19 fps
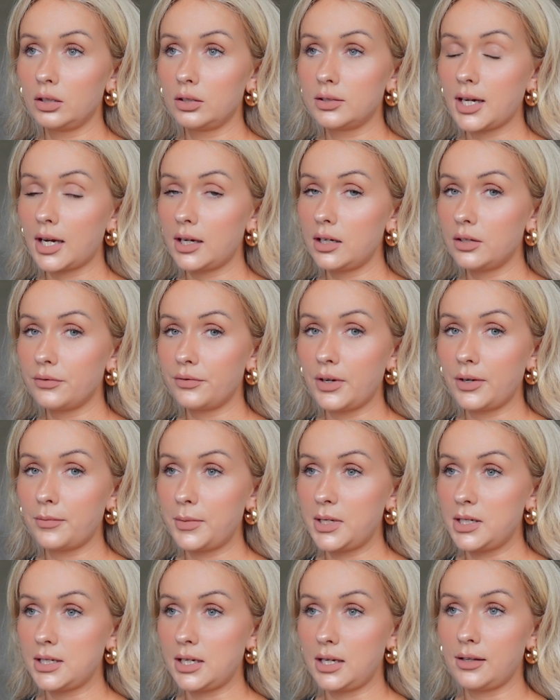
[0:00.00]
Take your
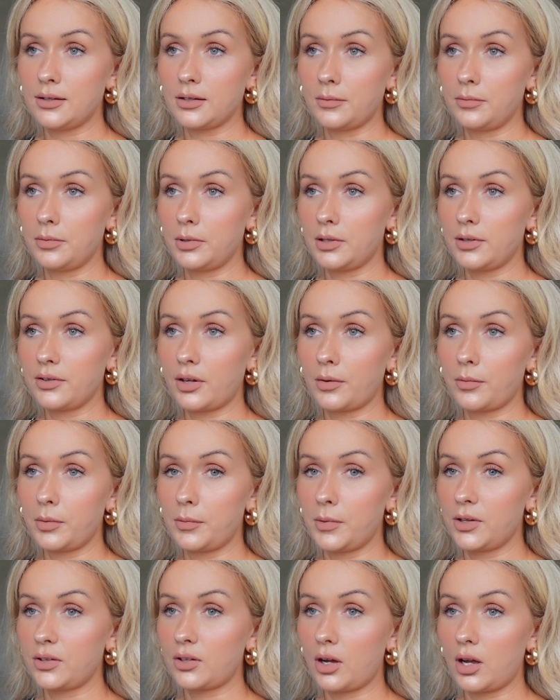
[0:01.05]
vitamin D
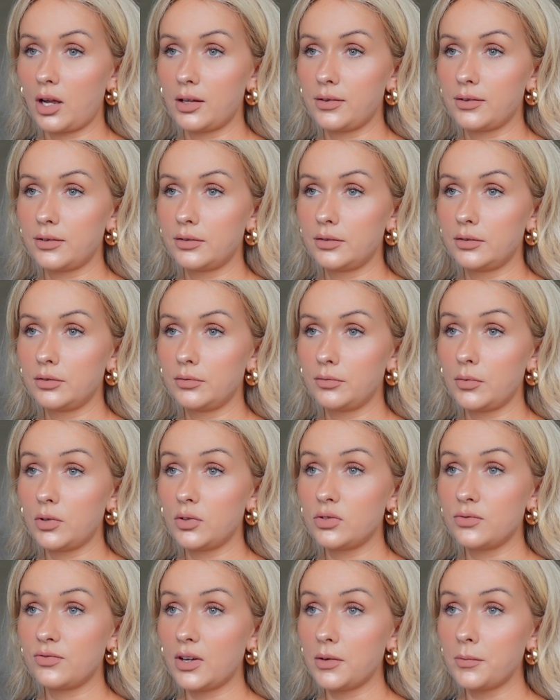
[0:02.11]
supplements, guys,
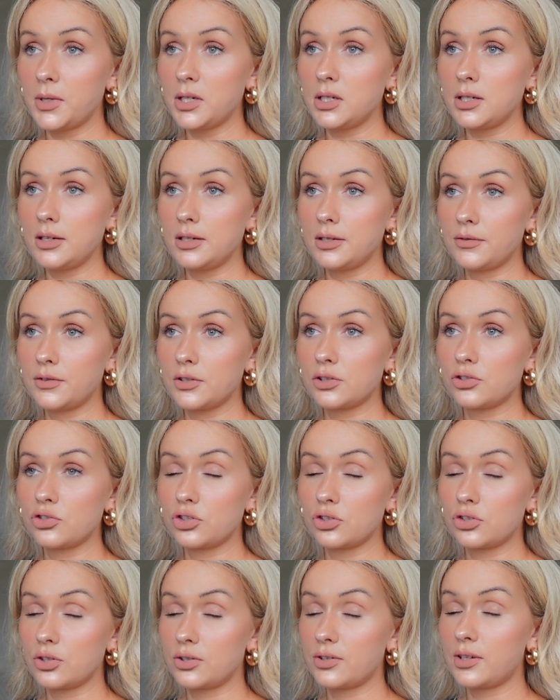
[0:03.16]
because vitamin D
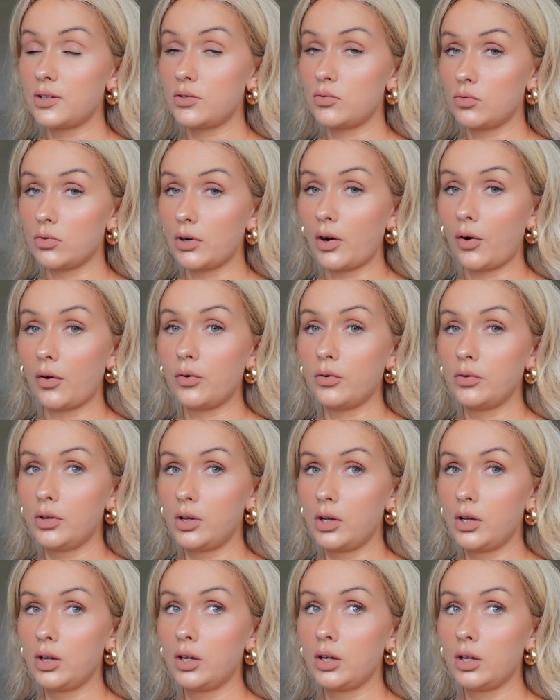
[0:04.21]
deficiency is real,
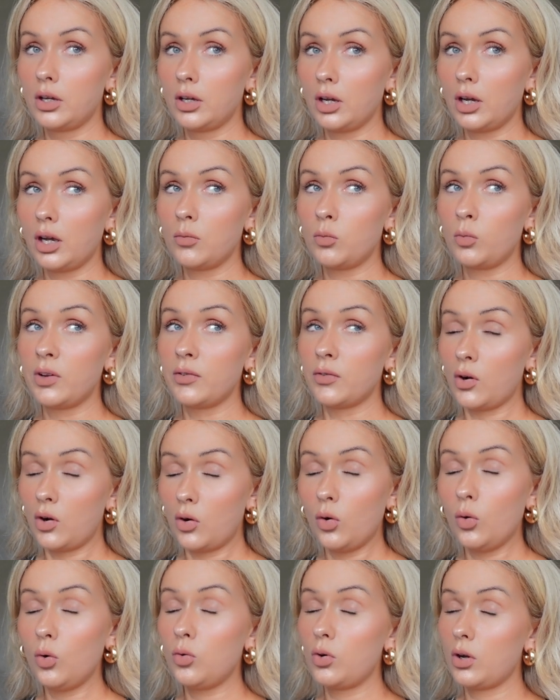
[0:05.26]
and we're
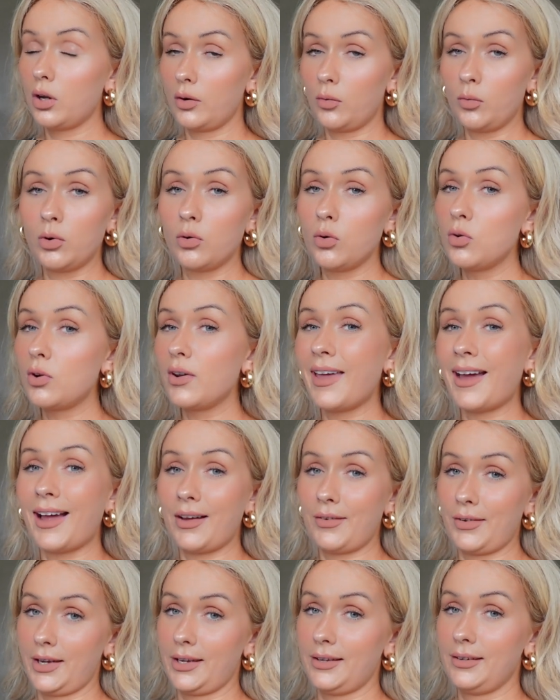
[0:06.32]
all gonna
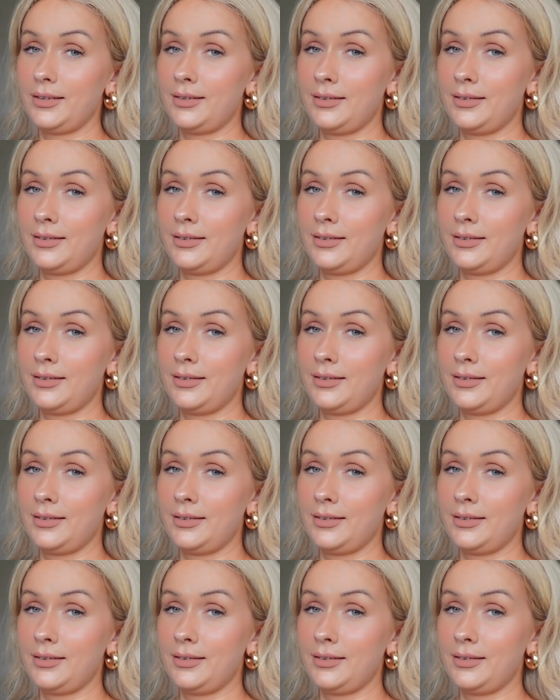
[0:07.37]
have it.